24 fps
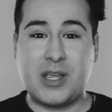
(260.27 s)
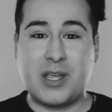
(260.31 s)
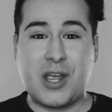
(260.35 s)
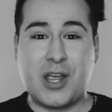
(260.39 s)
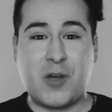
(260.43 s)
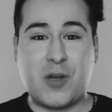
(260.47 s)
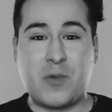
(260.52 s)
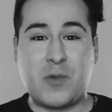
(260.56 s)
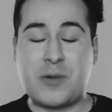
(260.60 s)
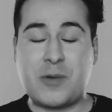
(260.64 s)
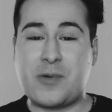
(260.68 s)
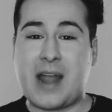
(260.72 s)

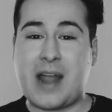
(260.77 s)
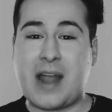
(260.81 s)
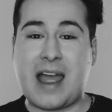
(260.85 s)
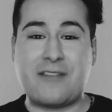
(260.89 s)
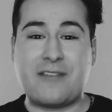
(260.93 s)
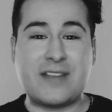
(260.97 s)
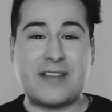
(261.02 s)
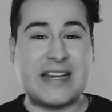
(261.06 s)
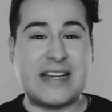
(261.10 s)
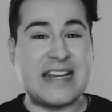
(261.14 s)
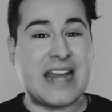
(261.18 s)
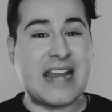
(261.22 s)
We were
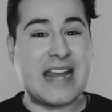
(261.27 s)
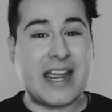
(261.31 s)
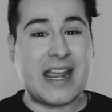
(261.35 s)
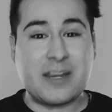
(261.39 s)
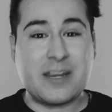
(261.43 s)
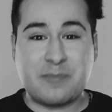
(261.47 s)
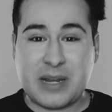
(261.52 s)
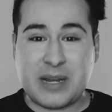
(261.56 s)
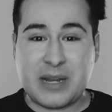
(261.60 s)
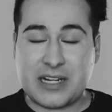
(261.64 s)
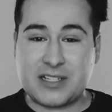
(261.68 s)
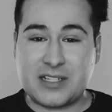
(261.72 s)
having
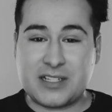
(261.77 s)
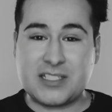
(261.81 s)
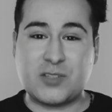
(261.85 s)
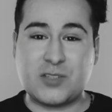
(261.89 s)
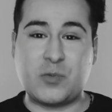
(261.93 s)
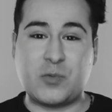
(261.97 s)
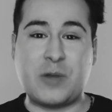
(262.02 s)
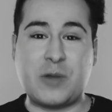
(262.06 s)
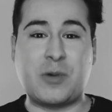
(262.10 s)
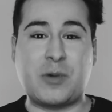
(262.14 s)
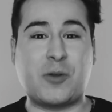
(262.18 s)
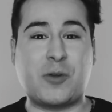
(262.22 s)
nightmares,
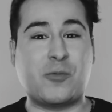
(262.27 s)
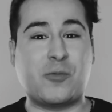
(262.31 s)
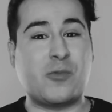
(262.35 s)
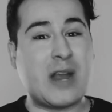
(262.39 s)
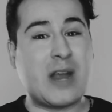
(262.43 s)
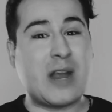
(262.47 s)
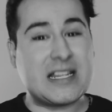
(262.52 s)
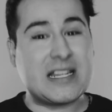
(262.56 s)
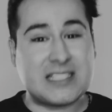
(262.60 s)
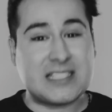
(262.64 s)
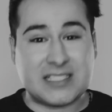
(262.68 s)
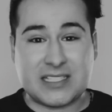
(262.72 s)
we were
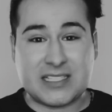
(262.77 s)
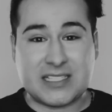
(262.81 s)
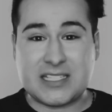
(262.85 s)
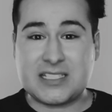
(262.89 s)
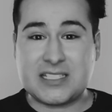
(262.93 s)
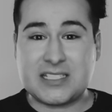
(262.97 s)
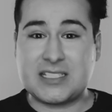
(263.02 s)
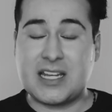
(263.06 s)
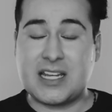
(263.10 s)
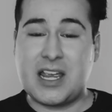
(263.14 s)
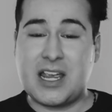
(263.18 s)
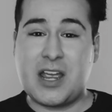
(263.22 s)

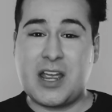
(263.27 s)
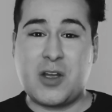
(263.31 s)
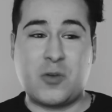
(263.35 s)
restless,